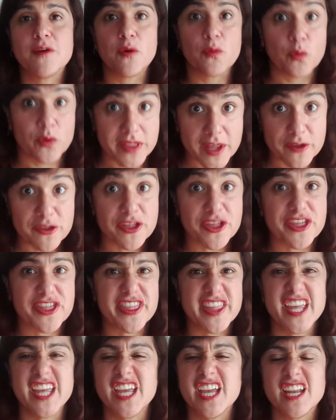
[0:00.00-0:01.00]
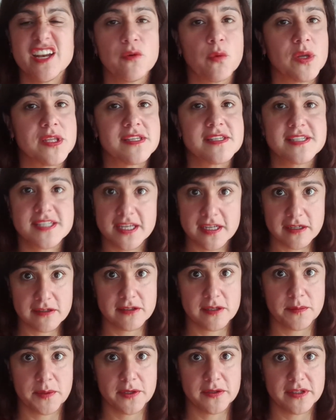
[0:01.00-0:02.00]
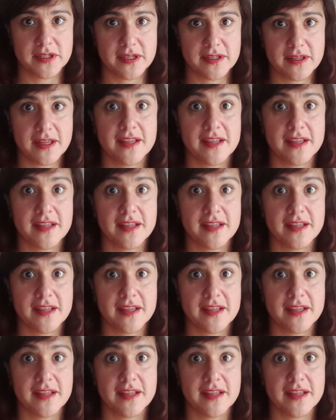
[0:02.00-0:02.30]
without thinking 1 second about that.